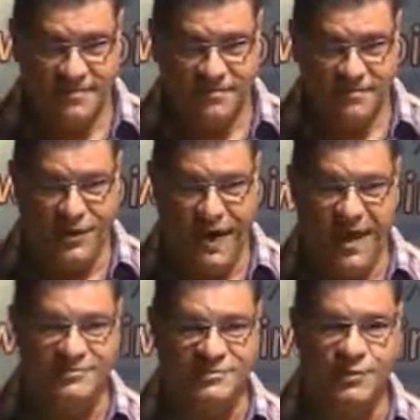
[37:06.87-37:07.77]

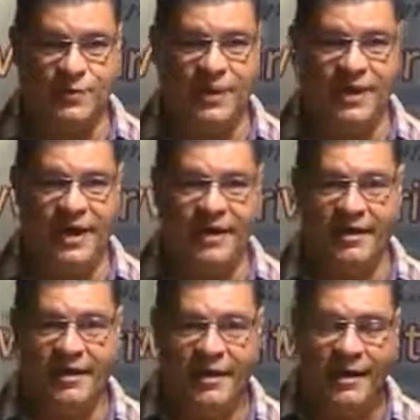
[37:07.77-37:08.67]
Perhaps
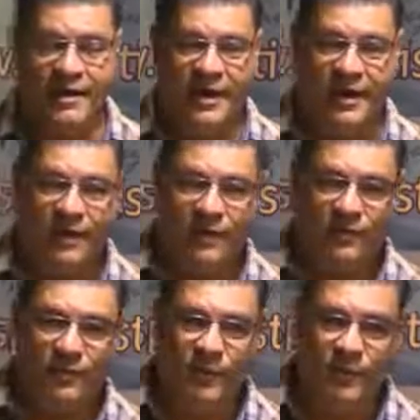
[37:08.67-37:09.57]

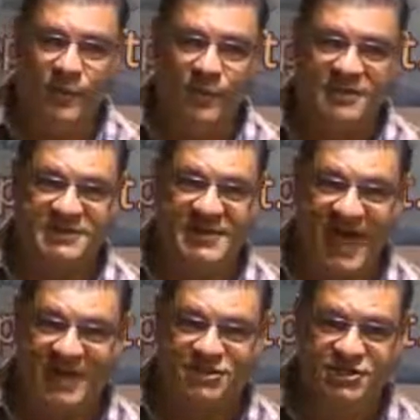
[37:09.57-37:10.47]
when we were
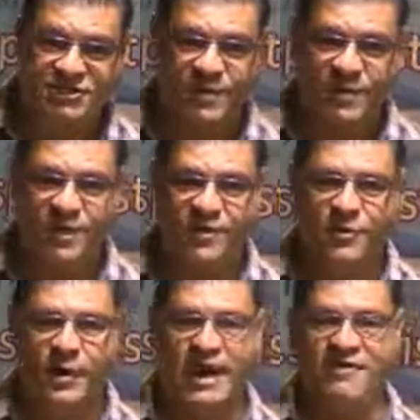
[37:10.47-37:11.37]
teenagers, we were in one
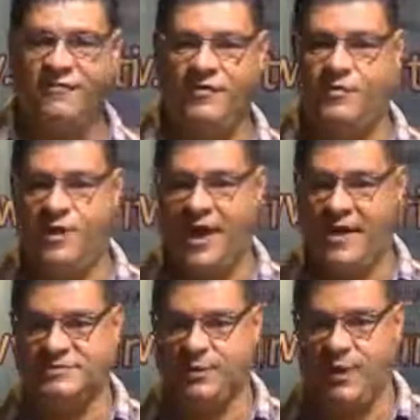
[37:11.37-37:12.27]
level. Perhaps
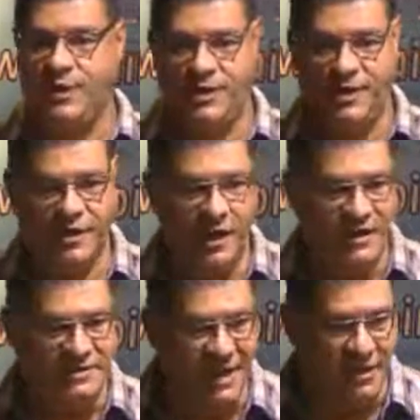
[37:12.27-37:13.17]
when we are
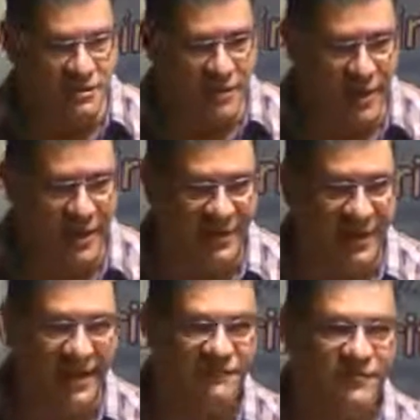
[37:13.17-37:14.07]
adult, we are another
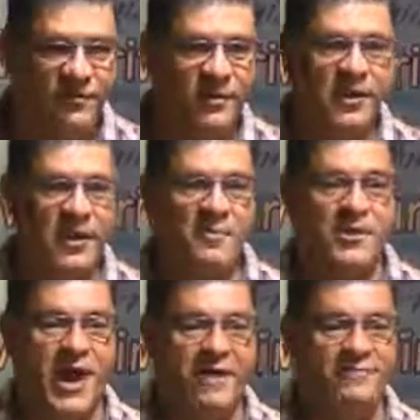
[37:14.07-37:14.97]
level.
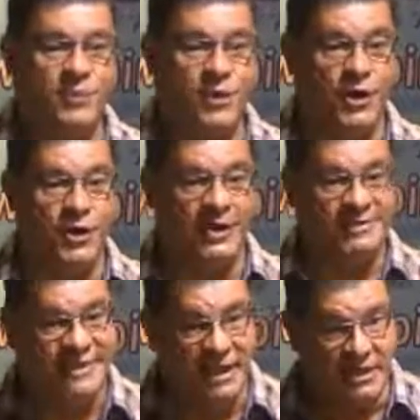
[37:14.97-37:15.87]
Perhaps we are an
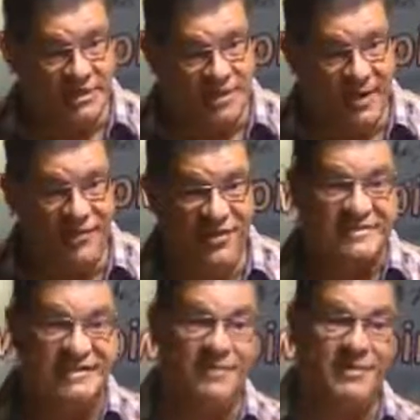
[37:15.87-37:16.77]
adult, but
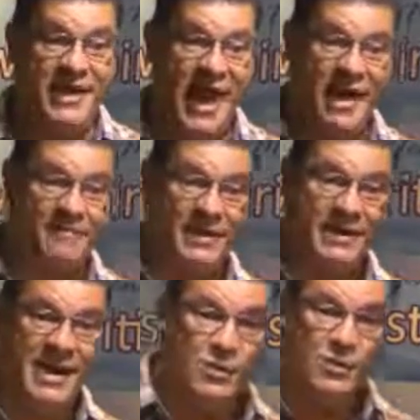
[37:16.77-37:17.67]
something happened in
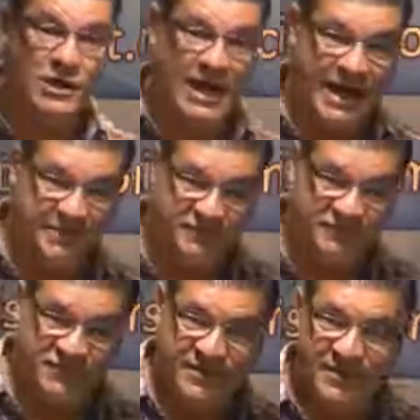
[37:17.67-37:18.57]
our life,
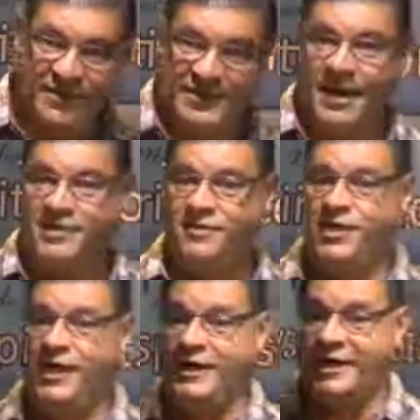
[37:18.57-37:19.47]
and we are
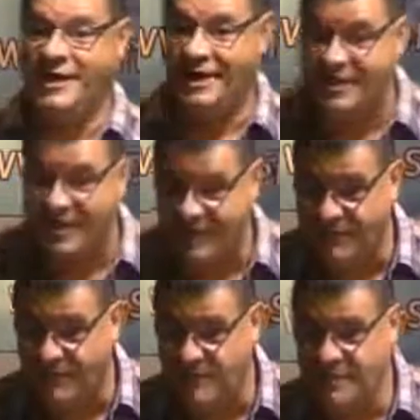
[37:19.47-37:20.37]
in another level,
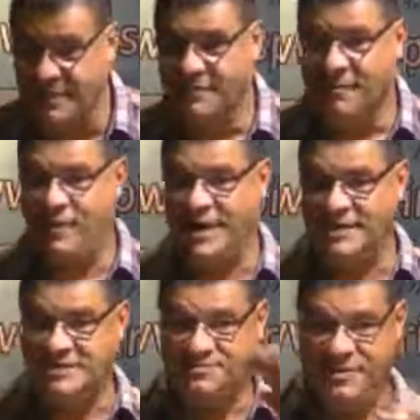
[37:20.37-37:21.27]
but we can
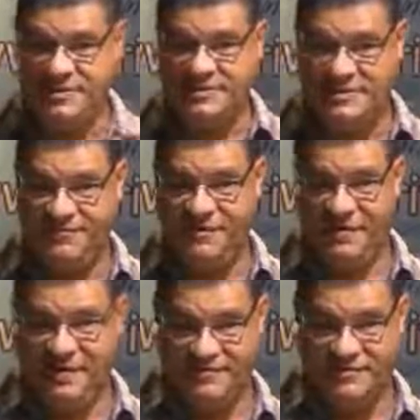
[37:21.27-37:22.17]
experience different
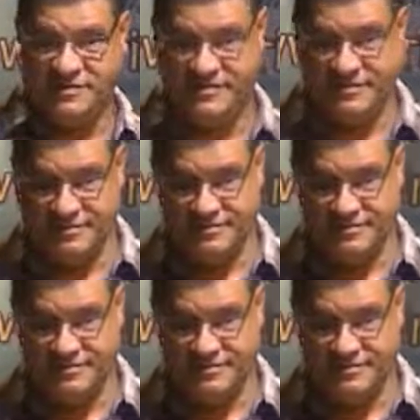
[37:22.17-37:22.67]
levels of, right?